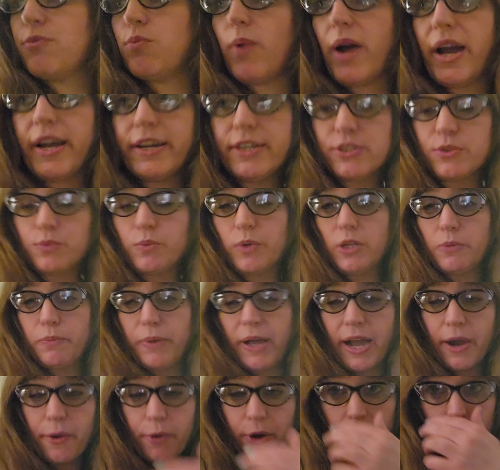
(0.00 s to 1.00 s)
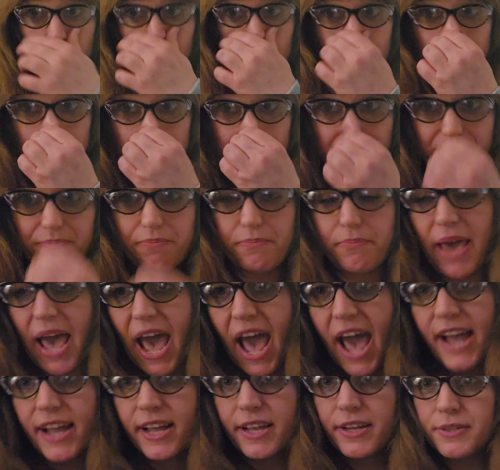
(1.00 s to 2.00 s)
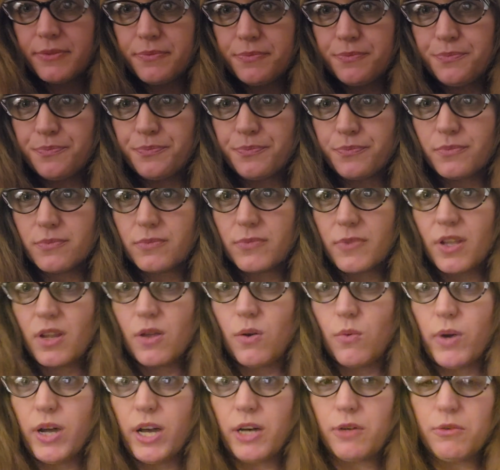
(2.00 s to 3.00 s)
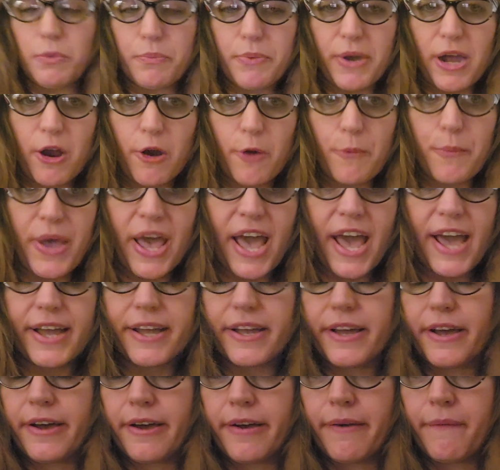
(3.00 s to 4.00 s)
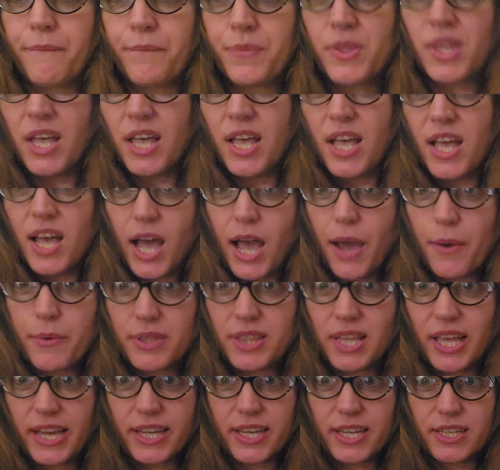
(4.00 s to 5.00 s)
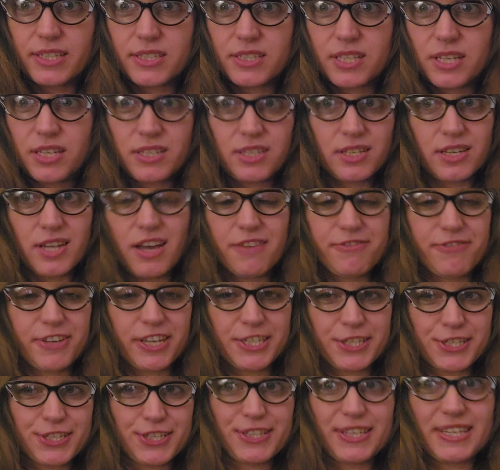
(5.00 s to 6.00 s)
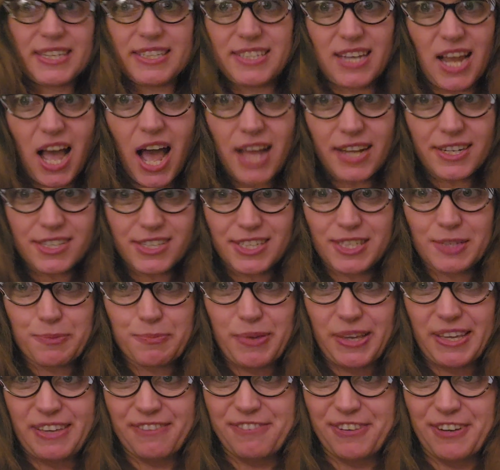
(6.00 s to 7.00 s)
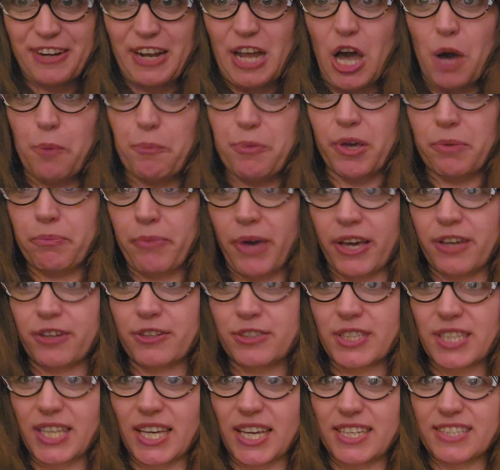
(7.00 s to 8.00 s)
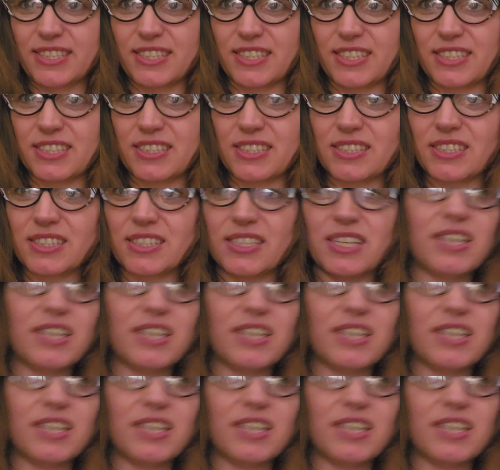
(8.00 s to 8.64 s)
Wild Willpower Pack. Wild Willpower Pack. I would like it to eventually not just be for helping my own cases.